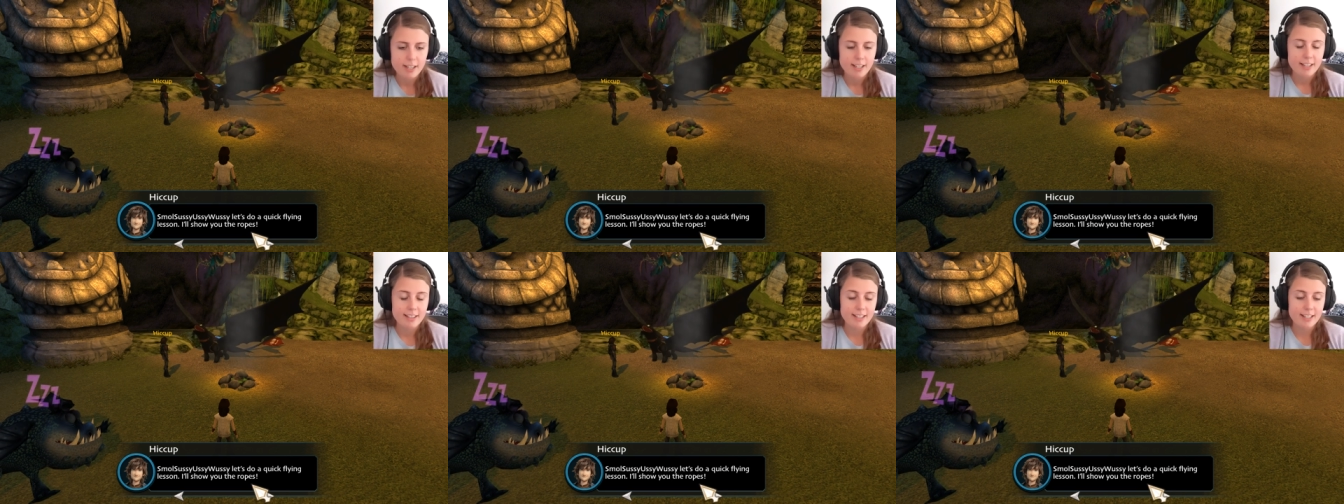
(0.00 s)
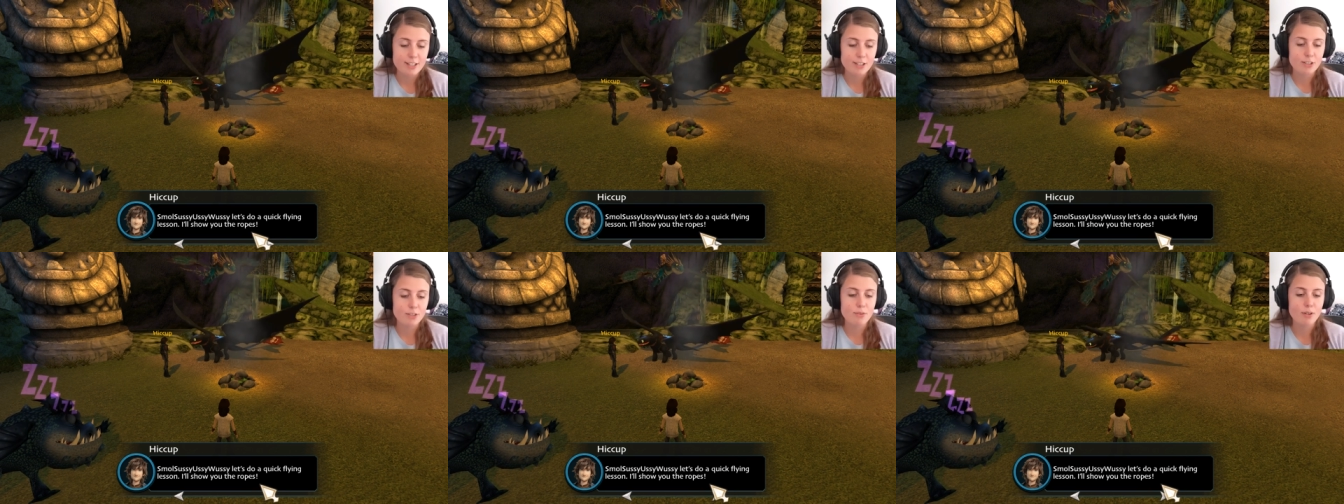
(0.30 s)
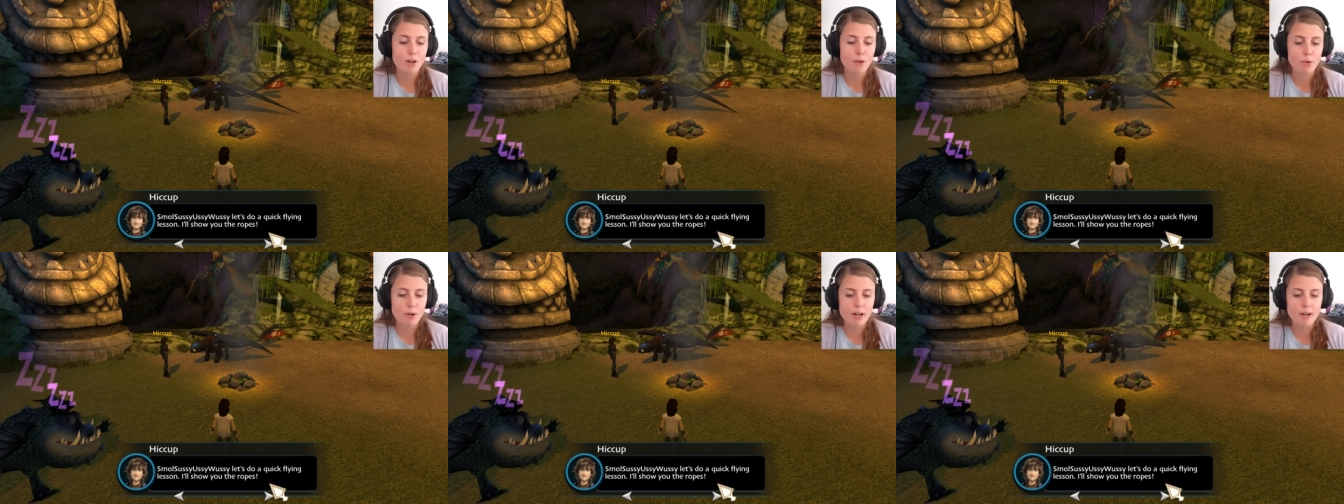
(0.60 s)
let's do a
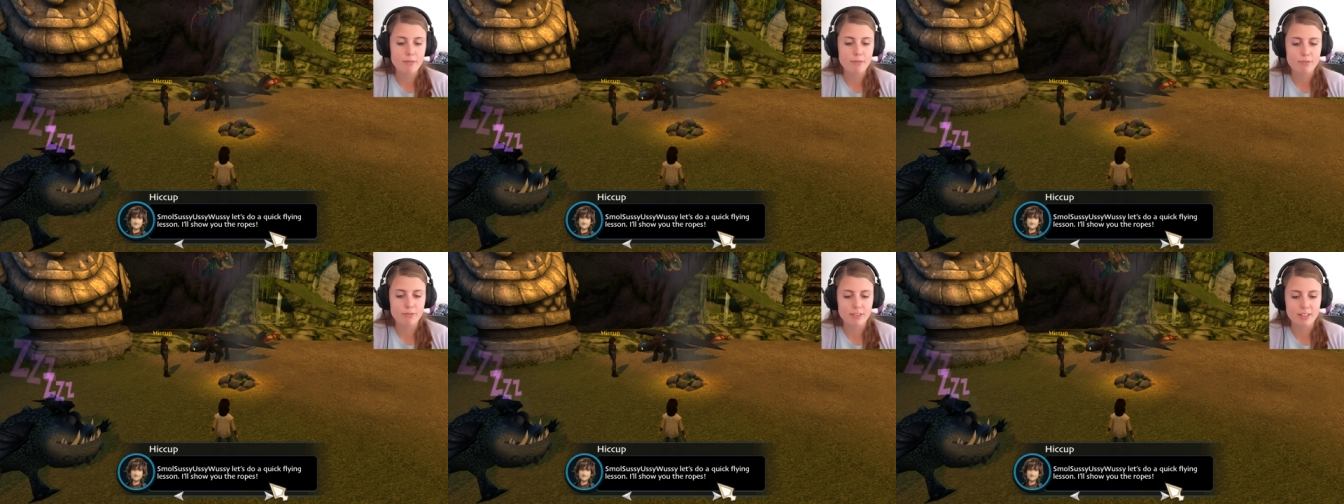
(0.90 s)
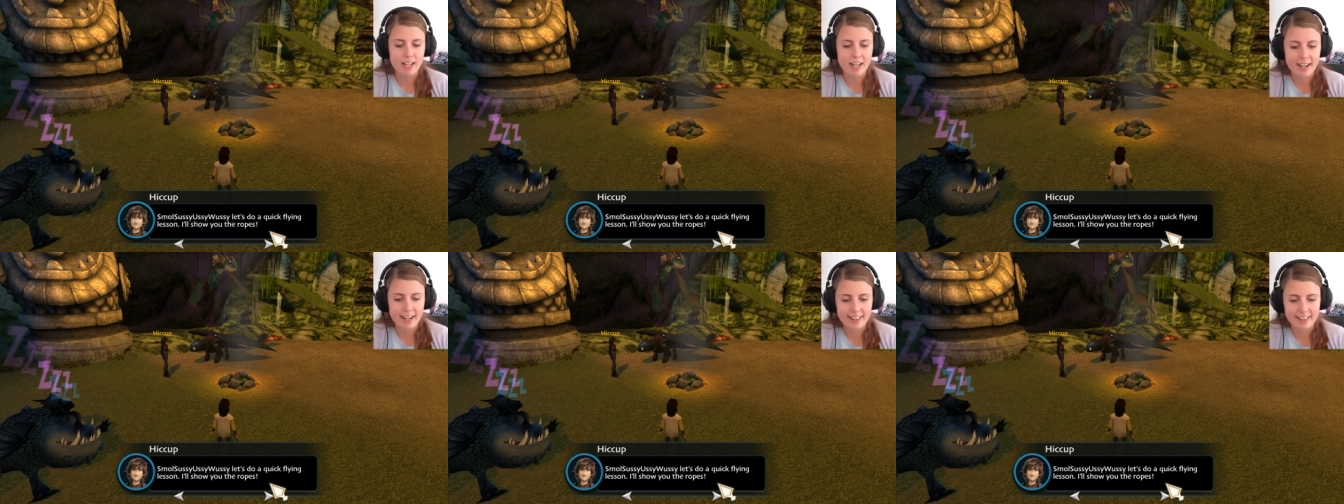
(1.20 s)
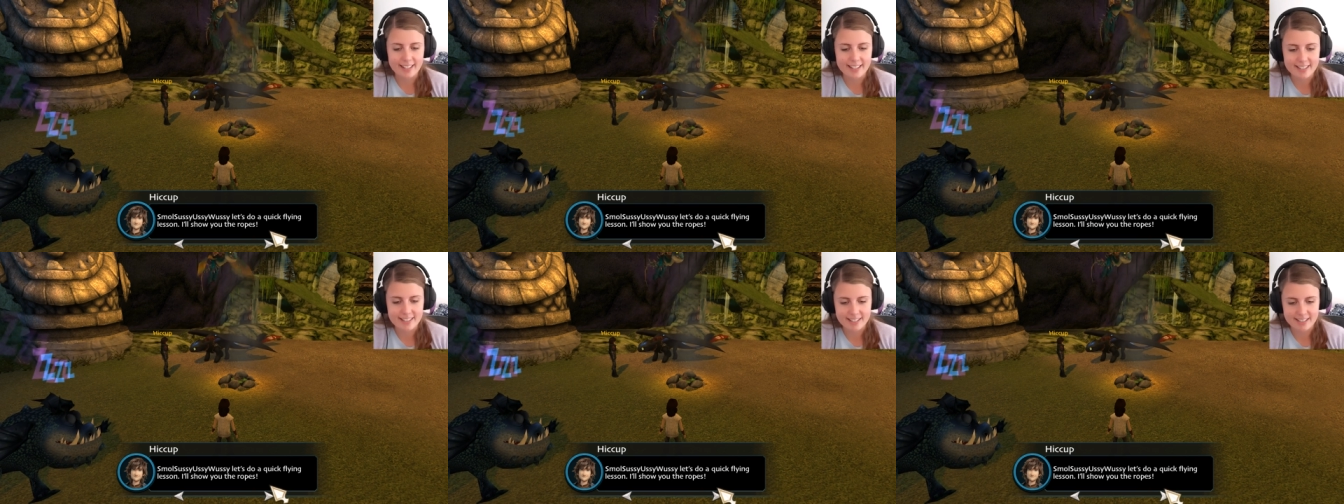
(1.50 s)
quick flying
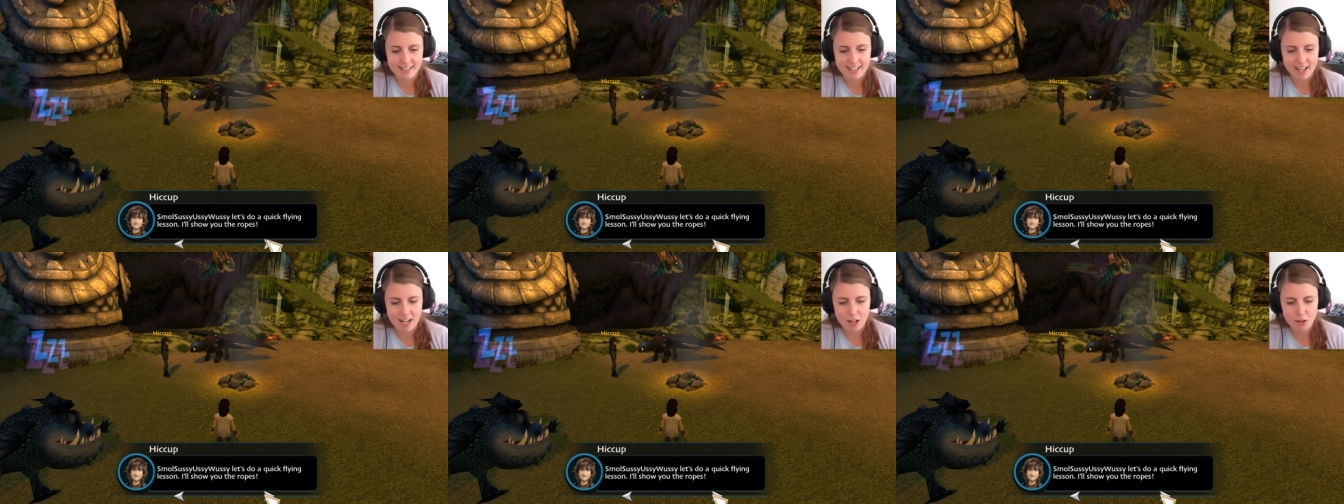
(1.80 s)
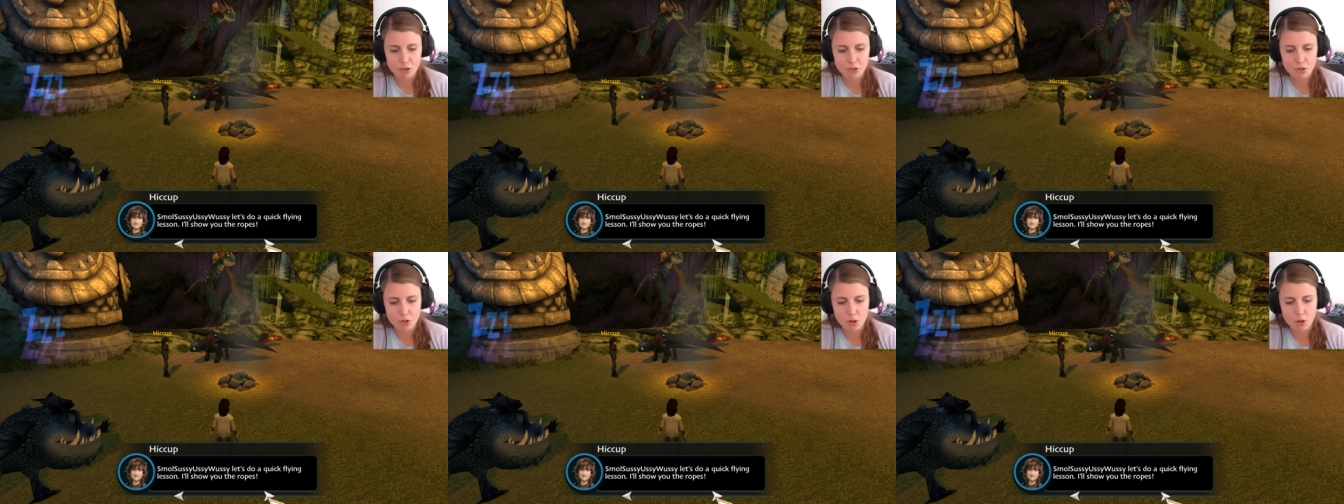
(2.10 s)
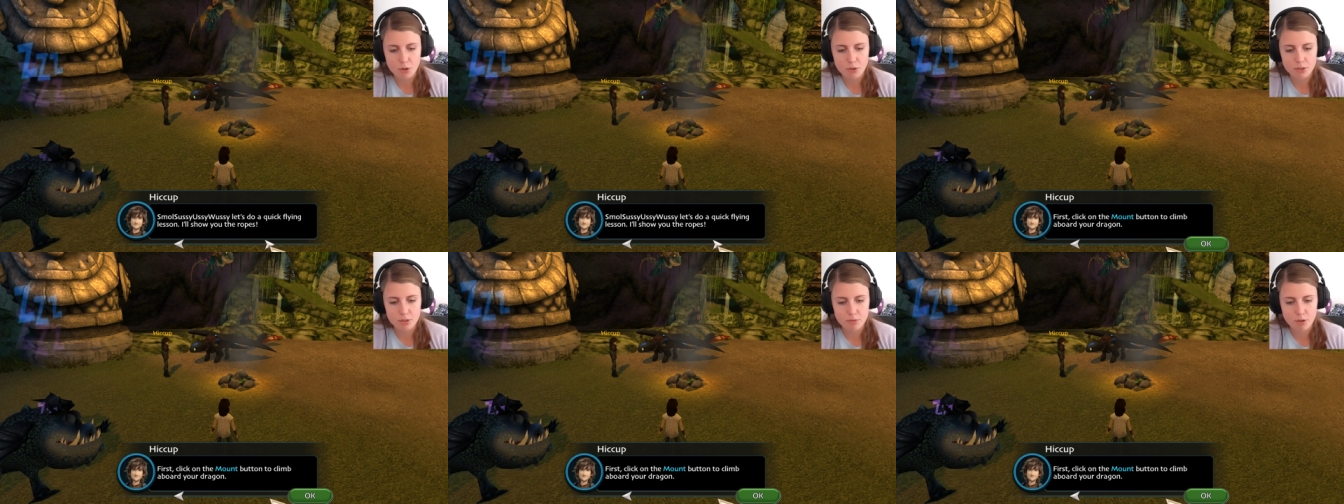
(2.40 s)
lesson. I'll show
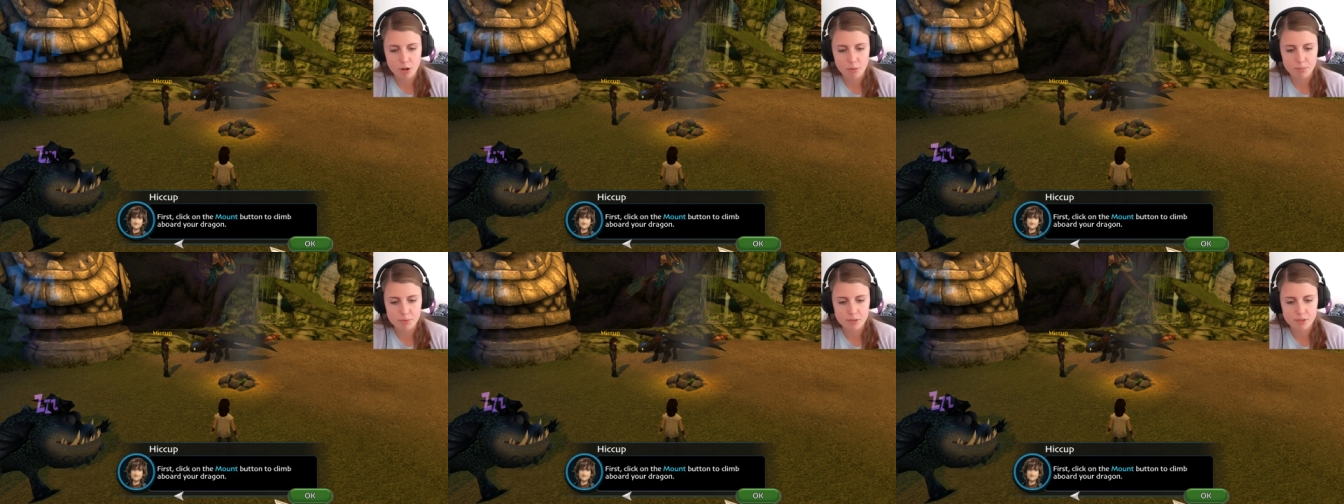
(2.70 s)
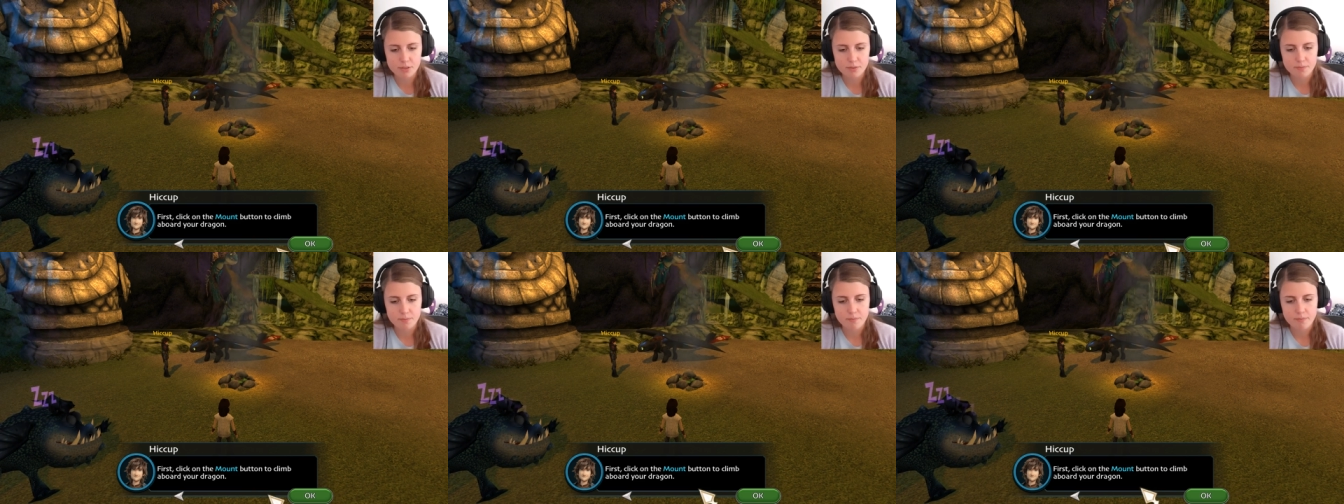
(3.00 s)
you the ropes.